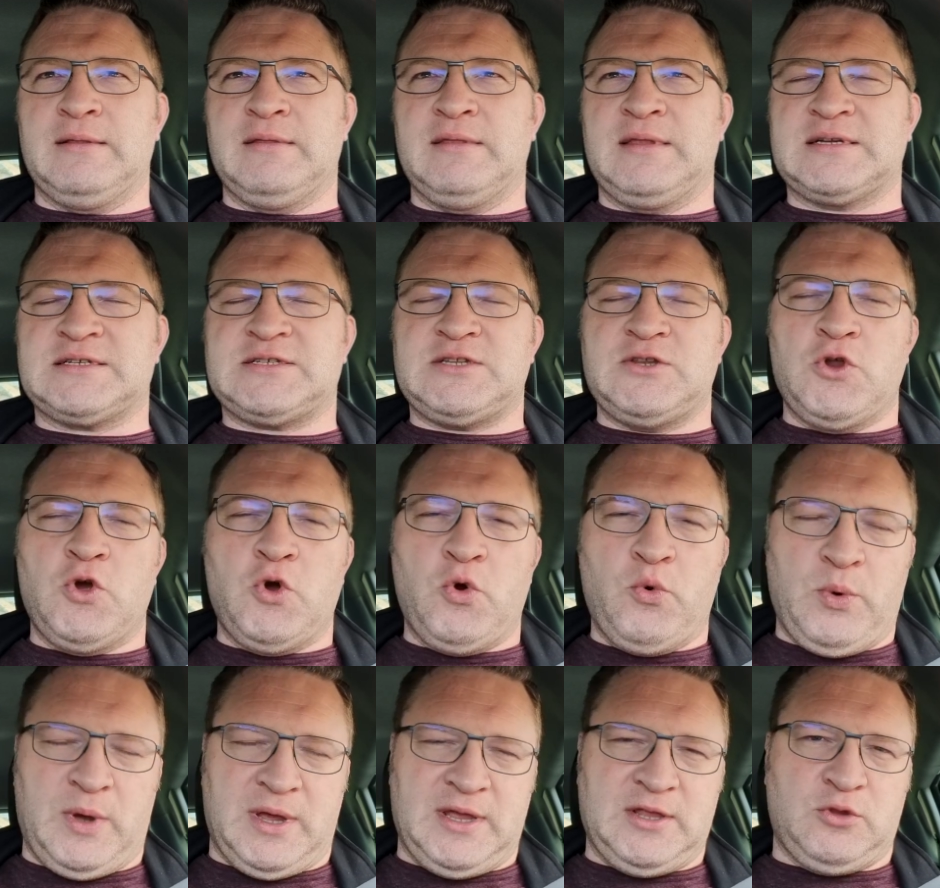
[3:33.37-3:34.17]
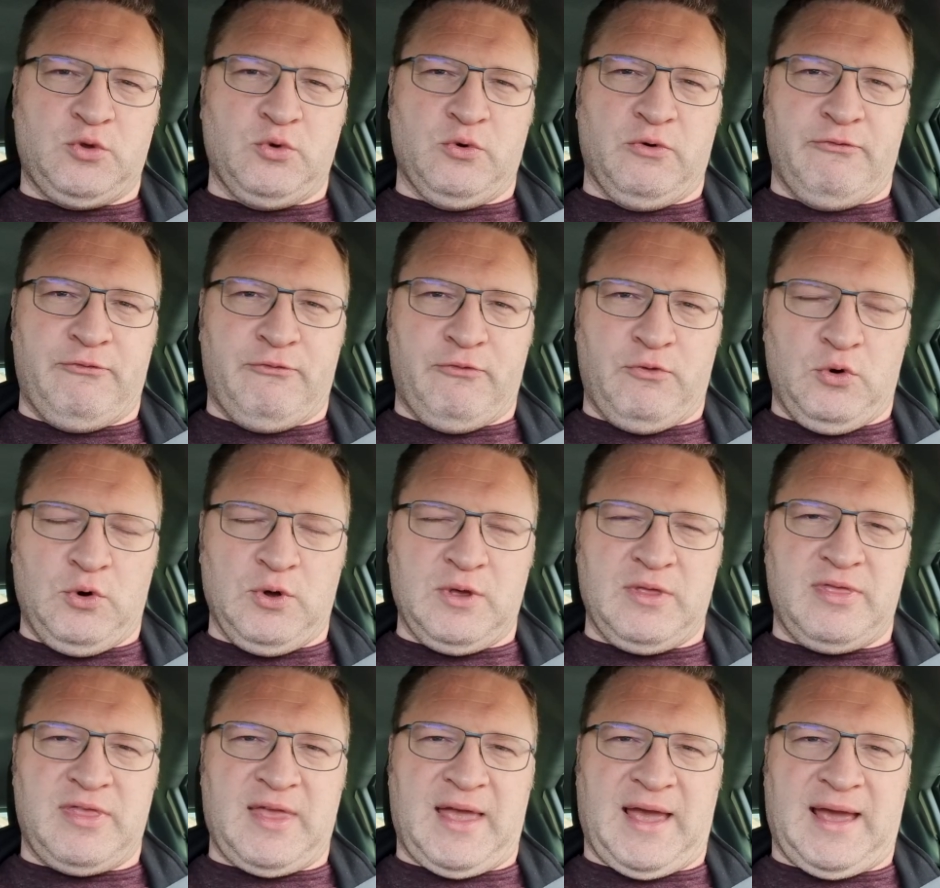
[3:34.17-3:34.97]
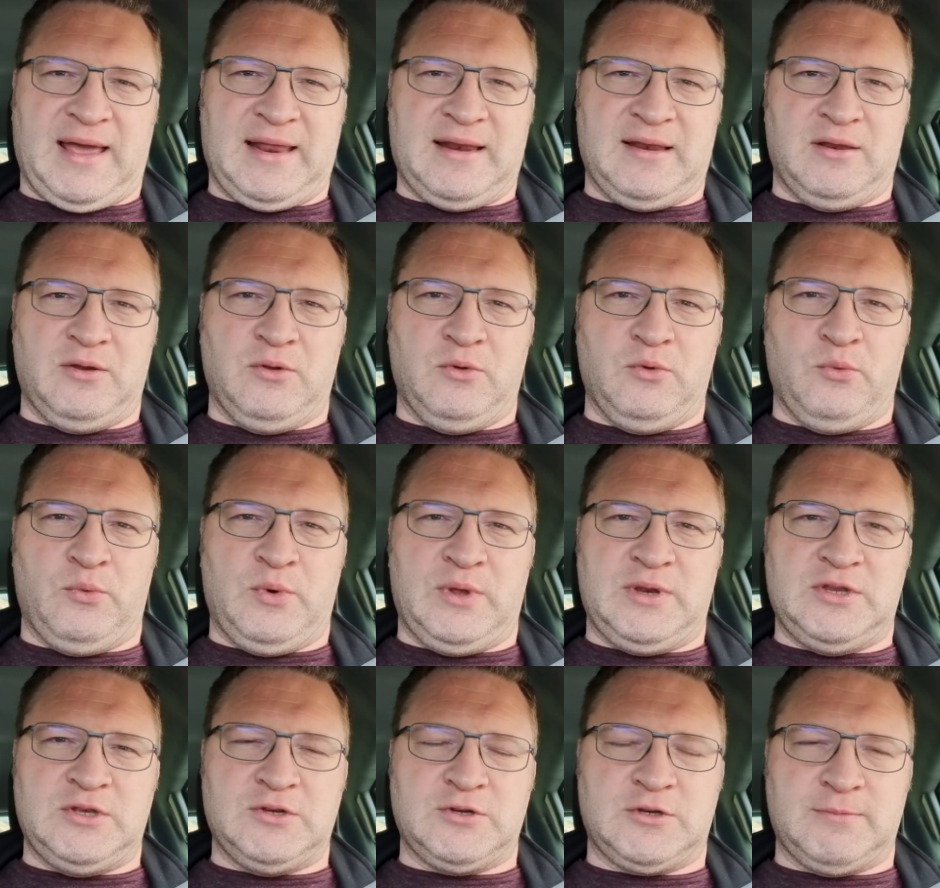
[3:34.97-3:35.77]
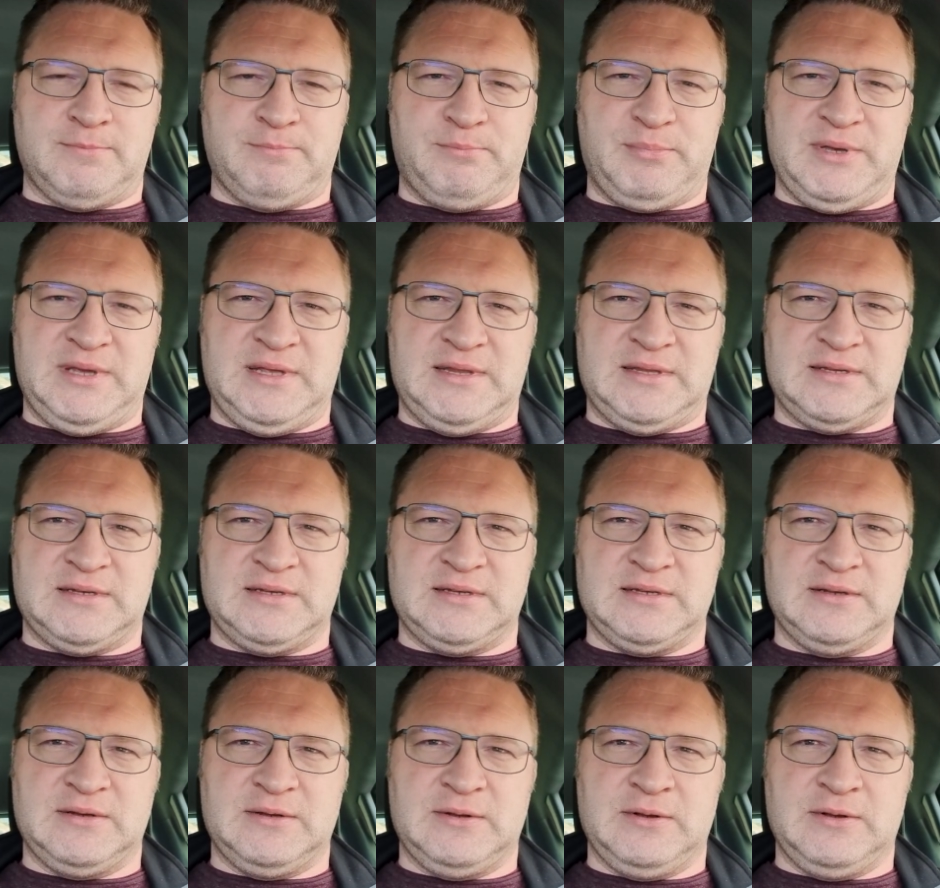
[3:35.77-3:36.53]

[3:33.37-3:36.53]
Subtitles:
There's no way to avoid that when you compete.